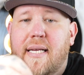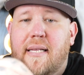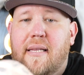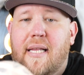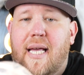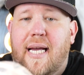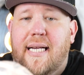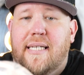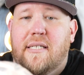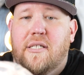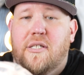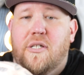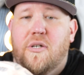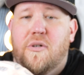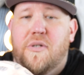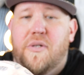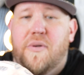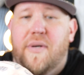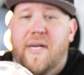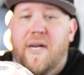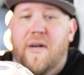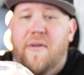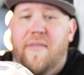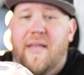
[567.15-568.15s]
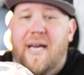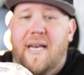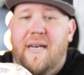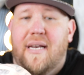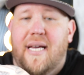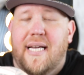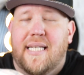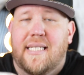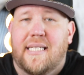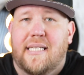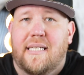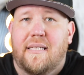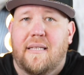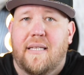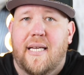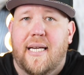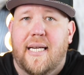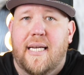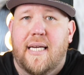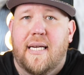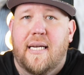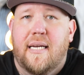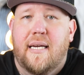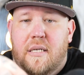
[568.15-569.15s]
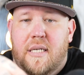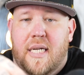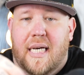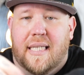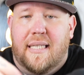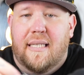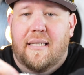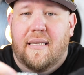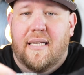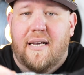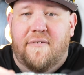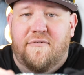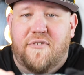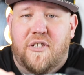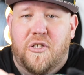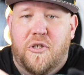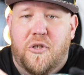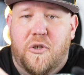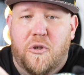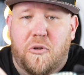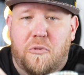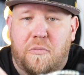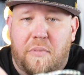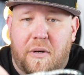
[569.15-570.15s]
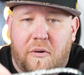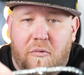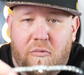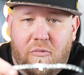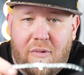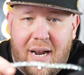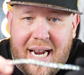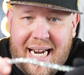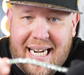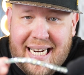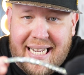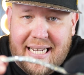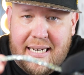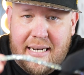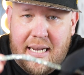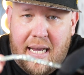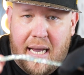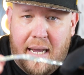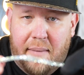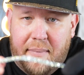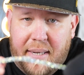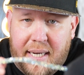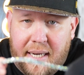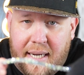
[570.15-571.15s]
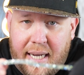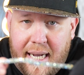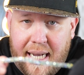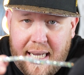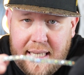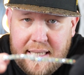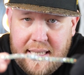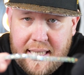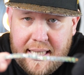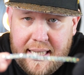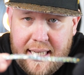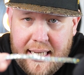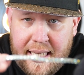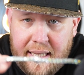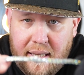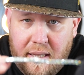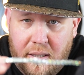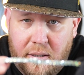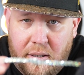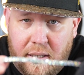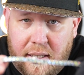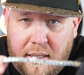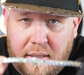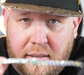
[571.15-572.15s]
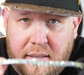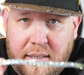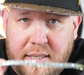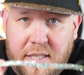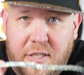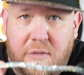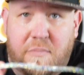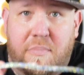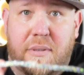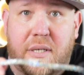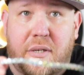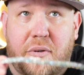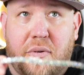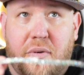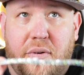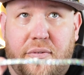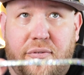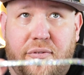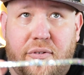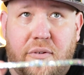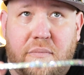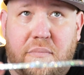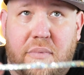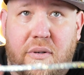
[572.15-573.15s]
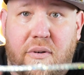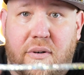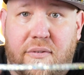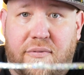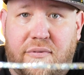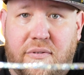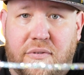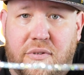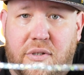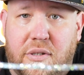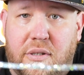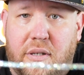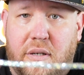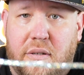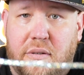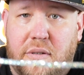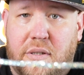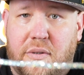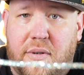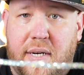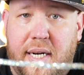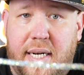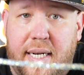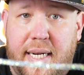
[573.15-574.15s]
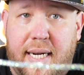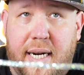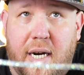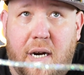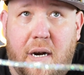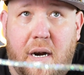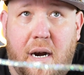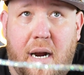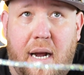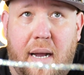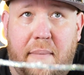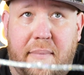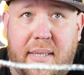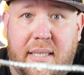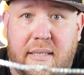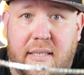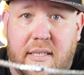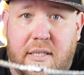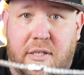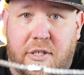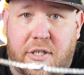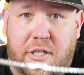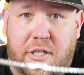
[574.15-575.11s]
in like so. You hear that nice click. Nothing left to do but rate it. I mean, guys, again, look at these beautiful, beautiful stones right here. I mean, this